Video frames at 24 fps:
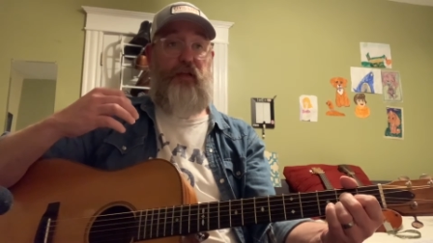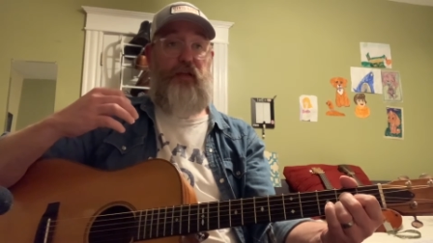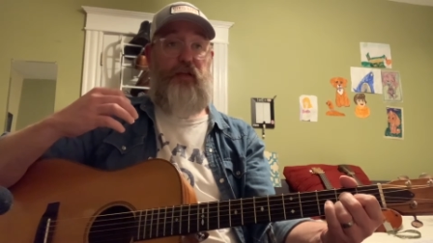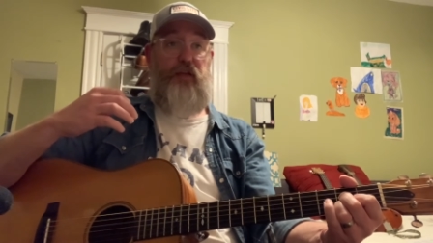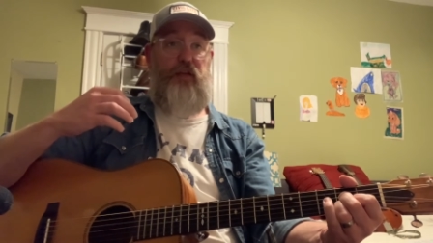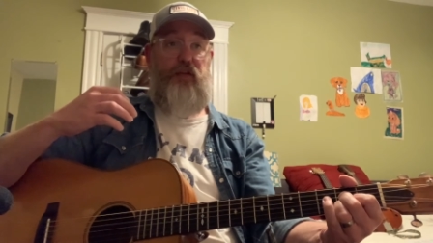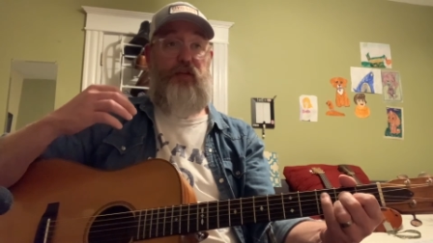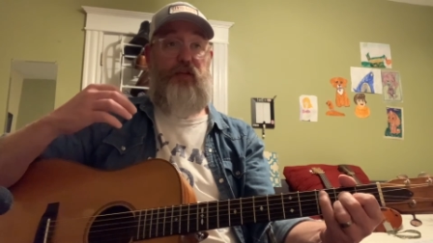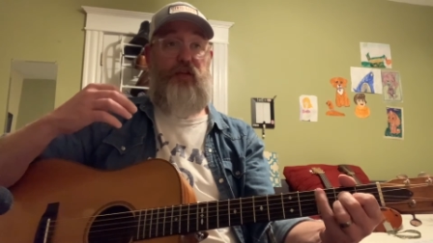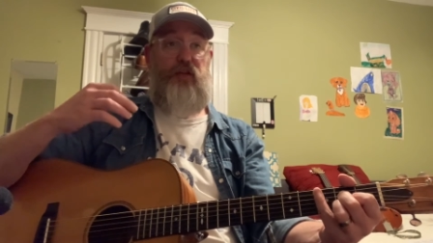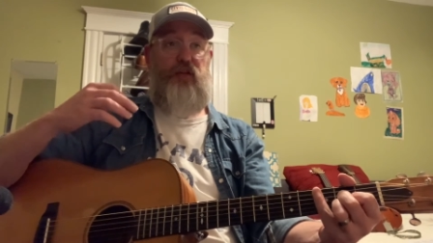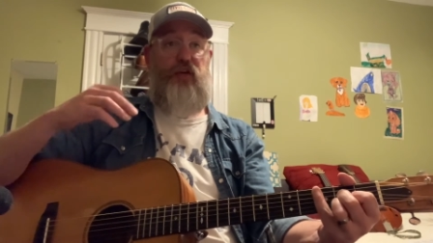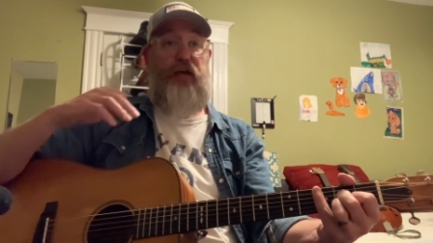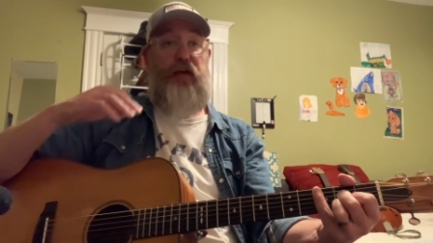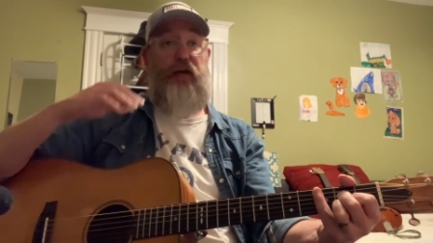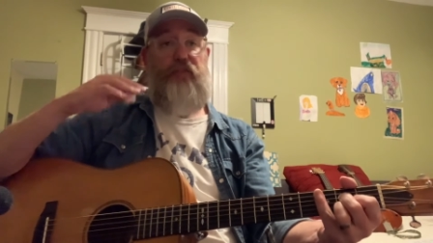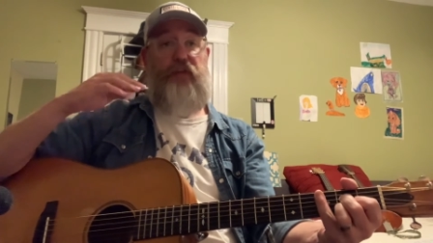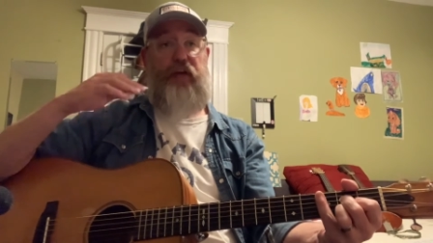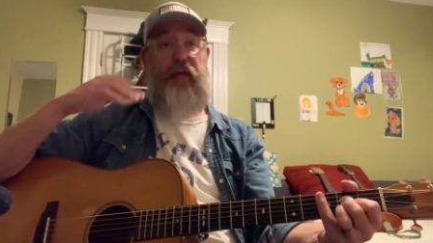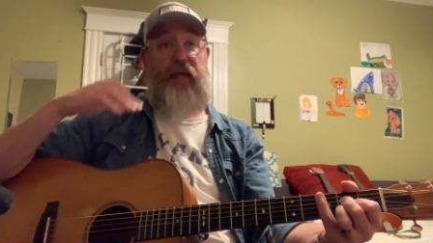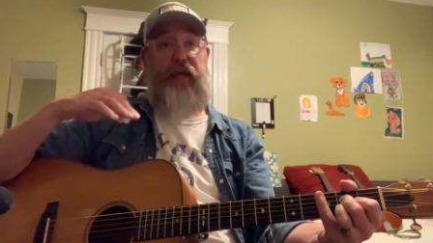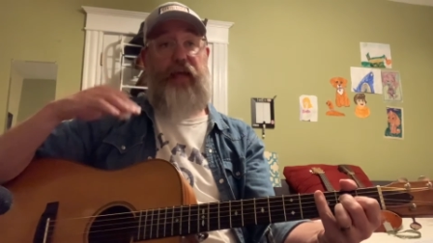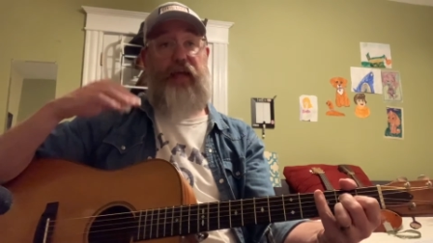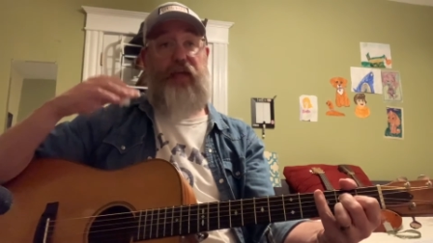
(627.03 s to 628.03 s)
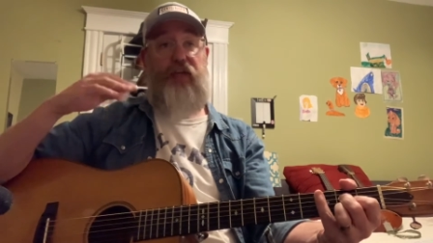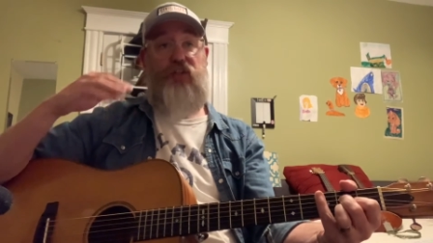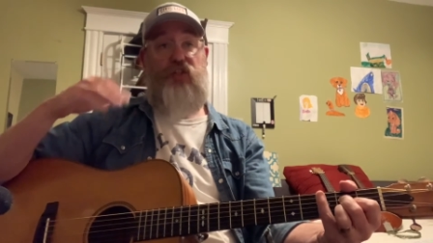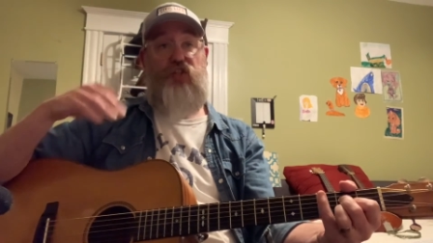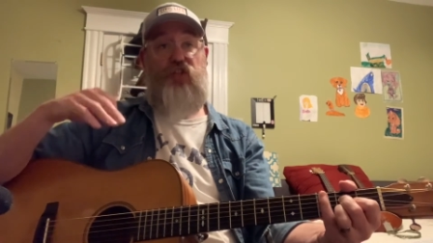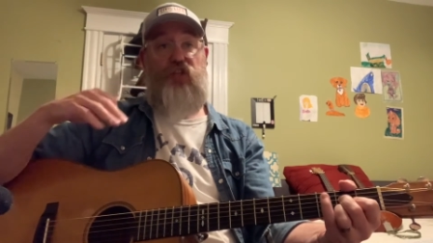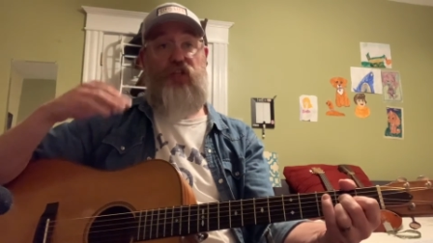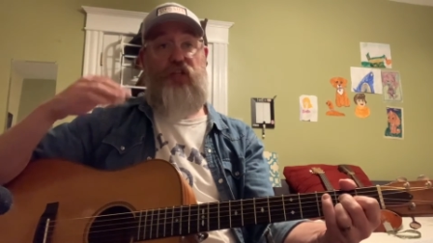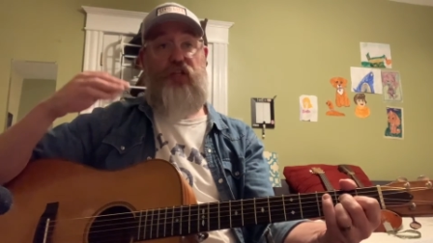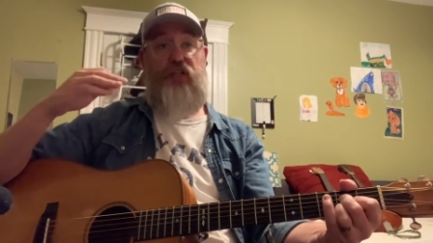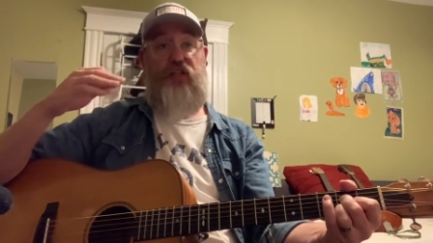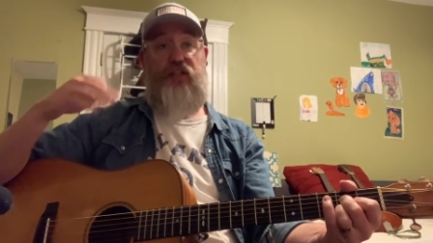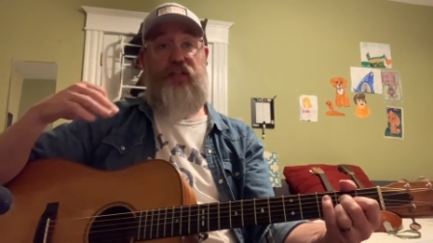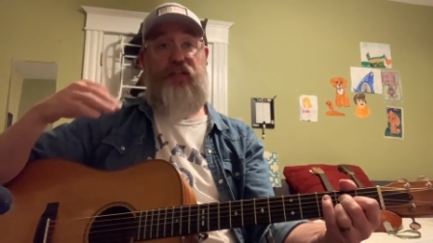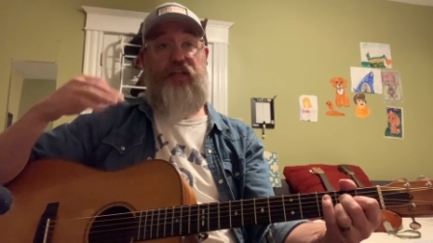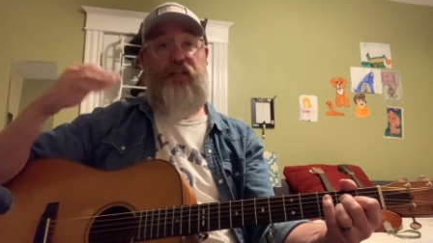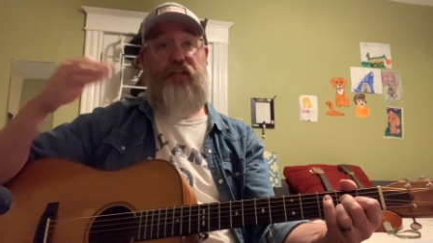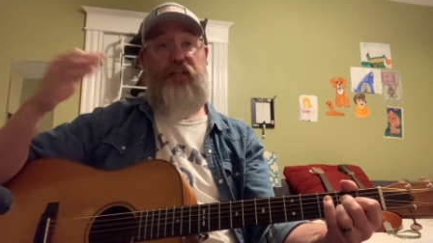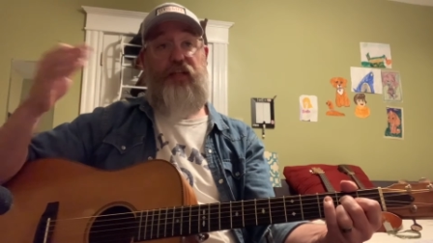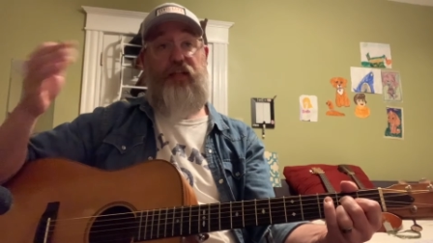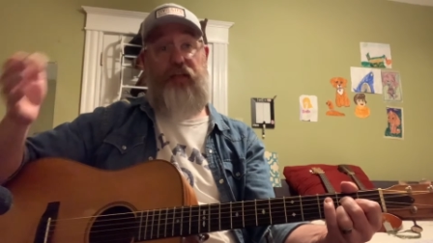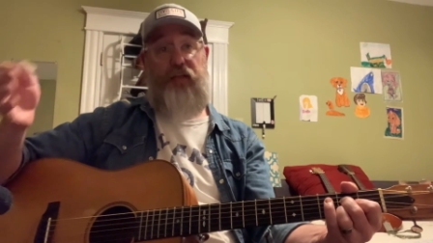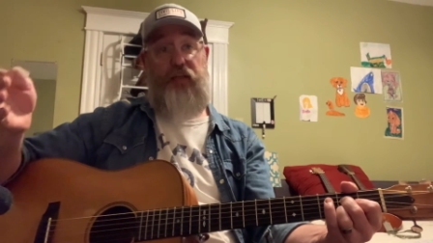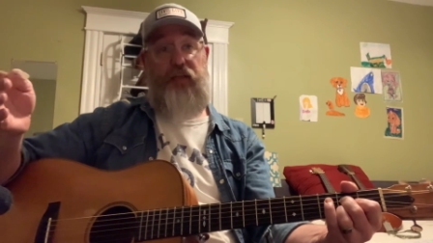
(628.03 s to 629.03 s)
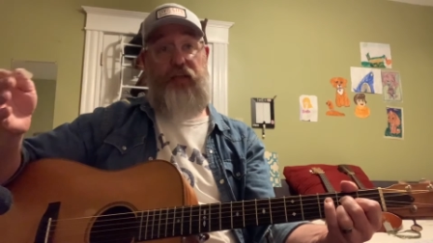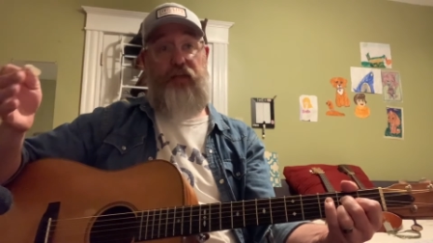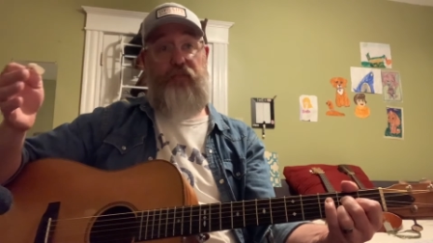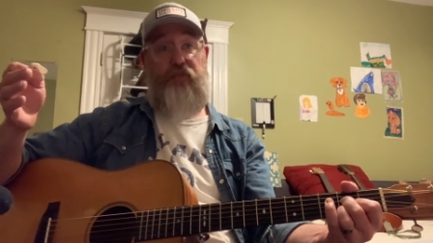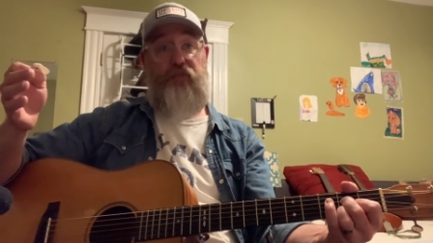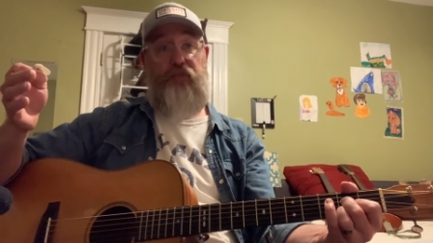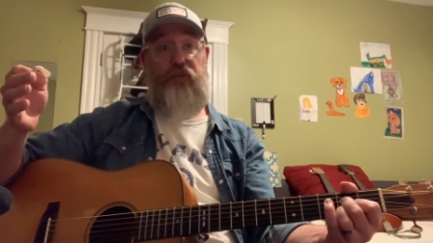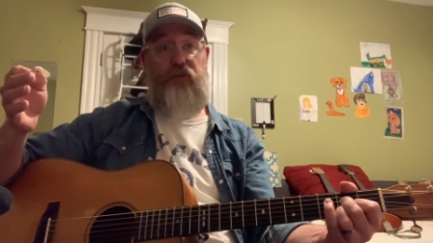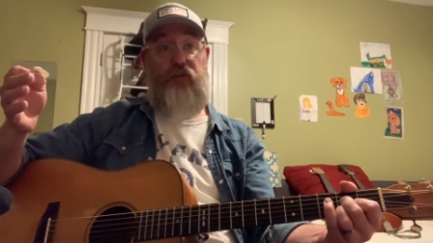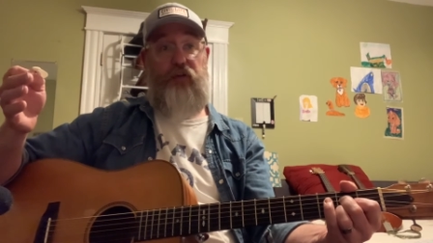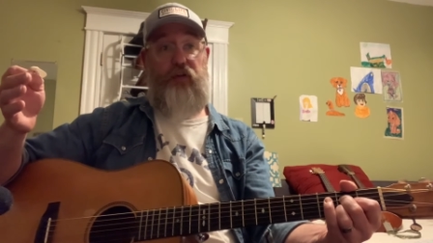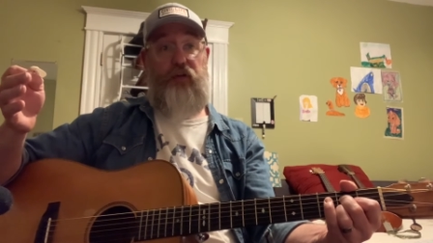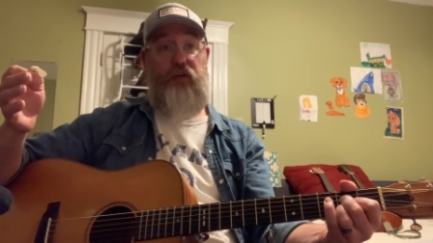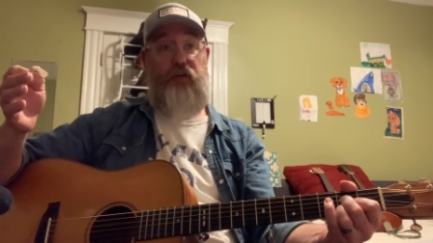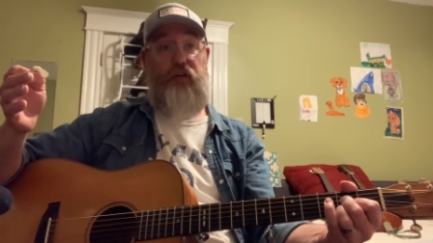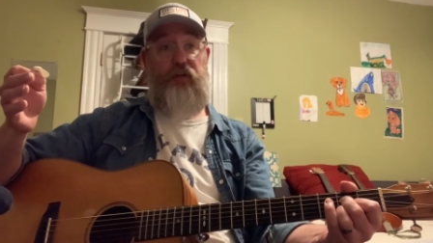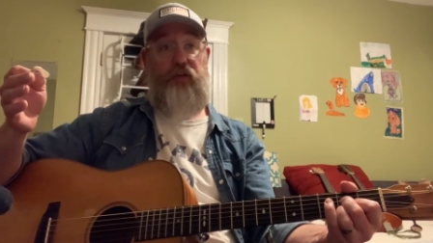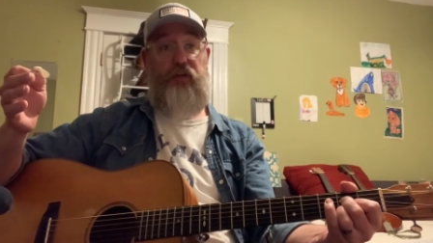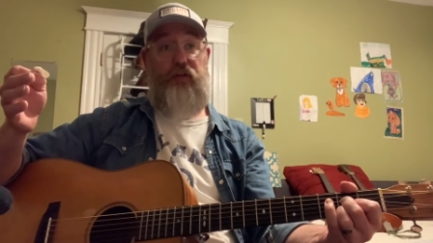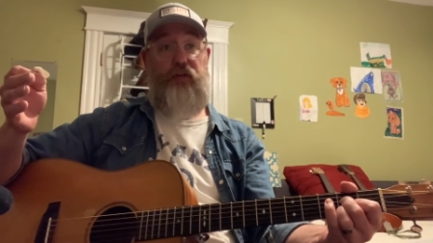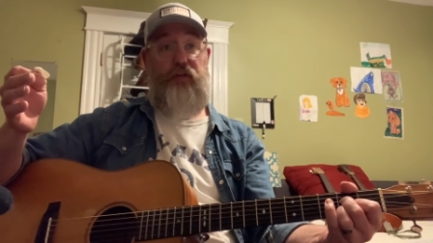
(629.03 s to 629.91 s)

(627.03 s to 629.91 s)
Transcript: Then you have A, G, D, E for